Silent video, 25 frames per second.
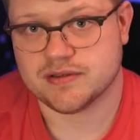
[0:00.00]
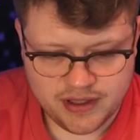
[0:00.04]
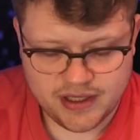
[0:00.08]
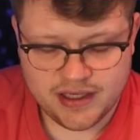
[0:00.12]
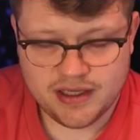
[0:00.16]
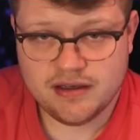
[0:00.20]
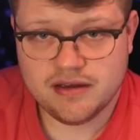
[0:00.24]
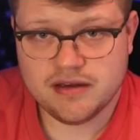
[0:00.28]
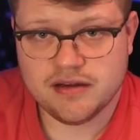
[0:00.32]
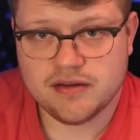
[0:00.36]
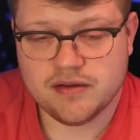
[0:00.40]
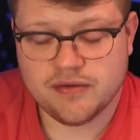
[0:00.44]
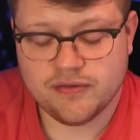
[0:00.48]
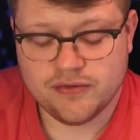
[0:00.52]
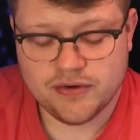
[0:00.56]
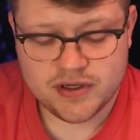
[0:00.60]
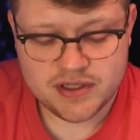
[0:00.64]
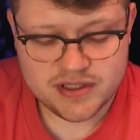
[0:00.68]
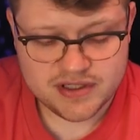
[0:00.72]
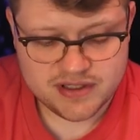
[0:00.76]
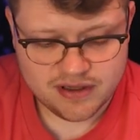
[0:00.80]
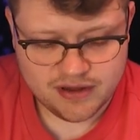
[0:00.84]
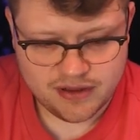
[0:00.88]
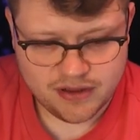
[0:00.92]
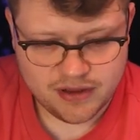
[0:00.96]
Then the
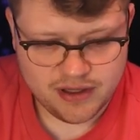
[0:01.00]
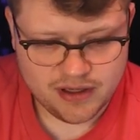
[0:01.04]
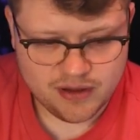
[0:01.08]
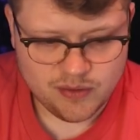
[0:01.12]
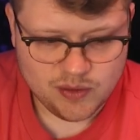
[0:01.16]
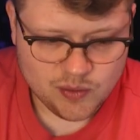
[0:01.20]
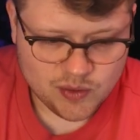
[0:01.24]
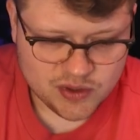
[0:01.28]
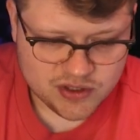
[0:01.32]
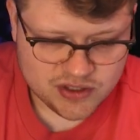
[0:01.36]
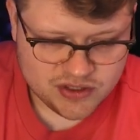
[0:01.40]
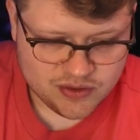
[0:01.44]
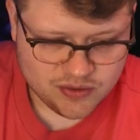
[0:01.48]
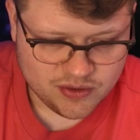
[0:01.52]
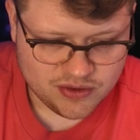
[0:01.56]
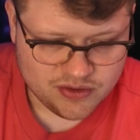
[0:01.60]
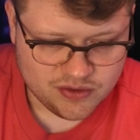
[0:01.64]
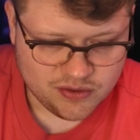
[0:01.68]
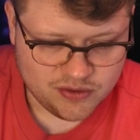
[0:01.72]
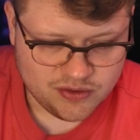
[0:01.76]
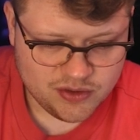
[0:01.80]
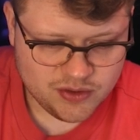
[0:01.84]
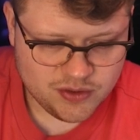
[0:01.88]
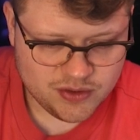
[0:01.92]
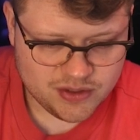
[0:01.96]
first thing we want to
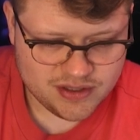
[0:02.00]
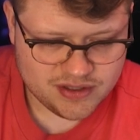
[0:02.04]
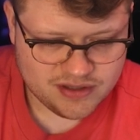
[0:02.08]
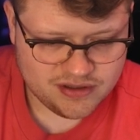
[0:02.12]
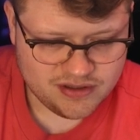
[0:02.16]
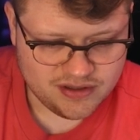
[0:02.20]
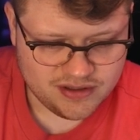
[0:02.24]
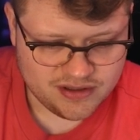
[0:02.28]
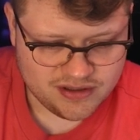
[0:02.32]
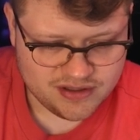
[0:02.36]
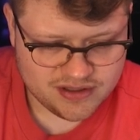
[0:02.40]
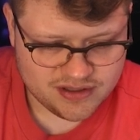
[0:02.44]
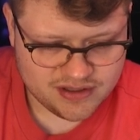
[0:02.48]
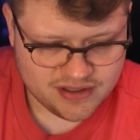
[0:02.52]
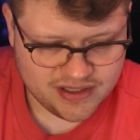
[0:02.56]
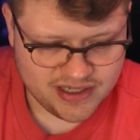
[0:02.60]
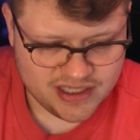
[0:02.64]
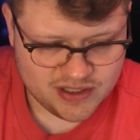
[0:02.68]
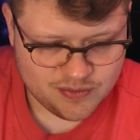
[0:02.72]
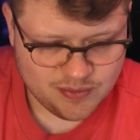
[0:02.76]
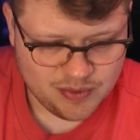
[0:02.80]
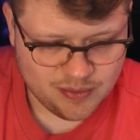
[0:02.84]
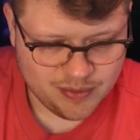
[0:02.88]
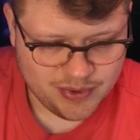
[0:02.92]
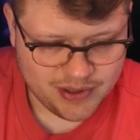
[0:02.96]
introduce this
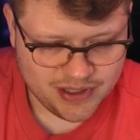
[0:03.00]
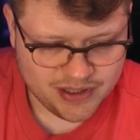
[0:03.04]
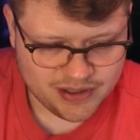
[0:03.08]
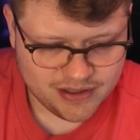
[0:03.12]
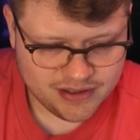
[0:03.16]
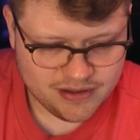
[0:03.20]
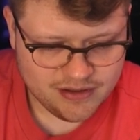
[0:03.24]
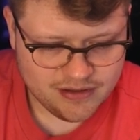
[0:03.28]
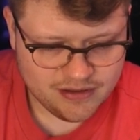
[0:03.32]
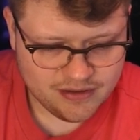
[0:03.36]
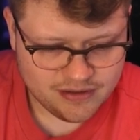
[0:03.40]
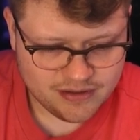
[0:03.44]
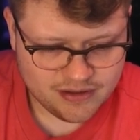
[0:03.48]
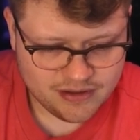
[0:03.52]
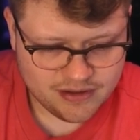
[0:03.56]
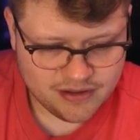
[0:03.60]
KSP plugin